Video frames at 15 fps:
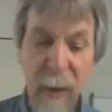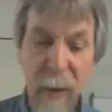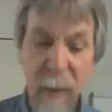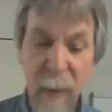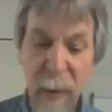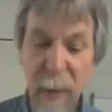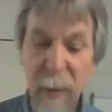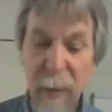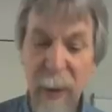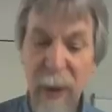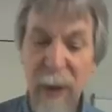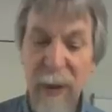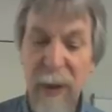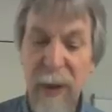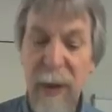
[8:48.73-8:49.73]

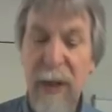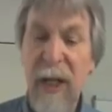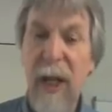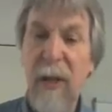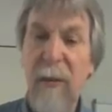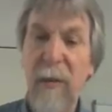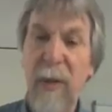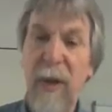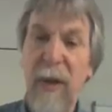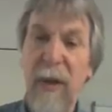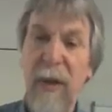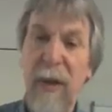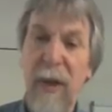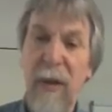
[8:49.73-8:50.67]
probability can be